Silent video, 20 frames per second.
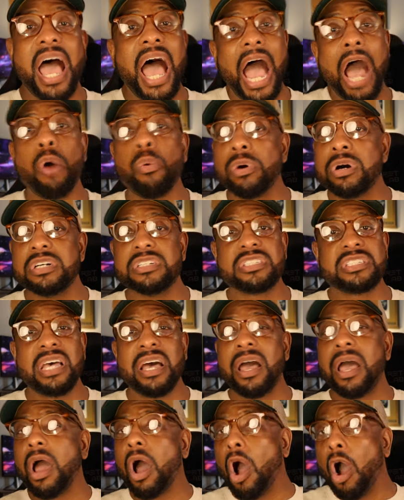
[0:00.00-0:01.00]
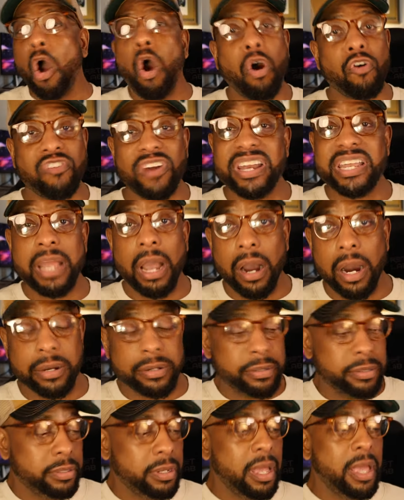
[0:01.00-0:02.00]
I was already
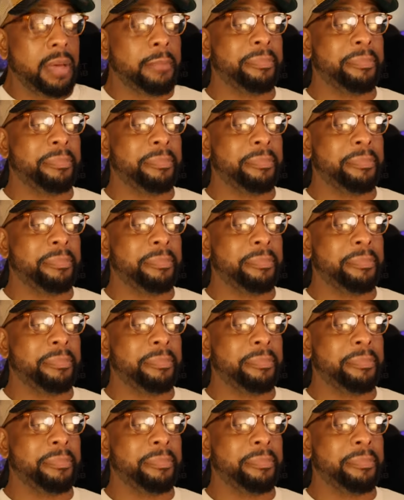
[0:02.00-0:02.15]
honored.